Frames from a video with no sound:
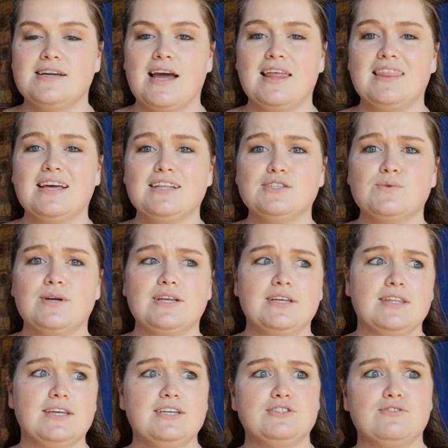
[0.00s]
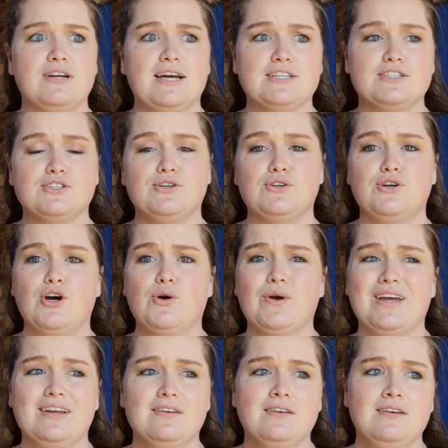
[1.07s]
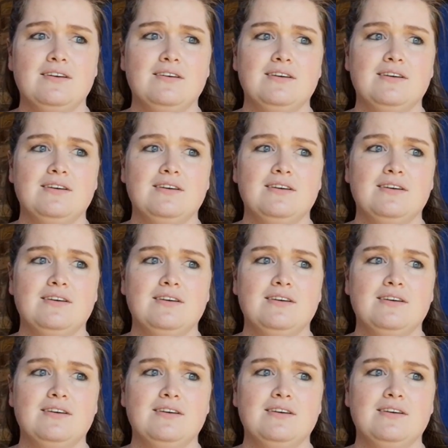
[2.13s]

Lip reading: And that's when the Israelites could go in.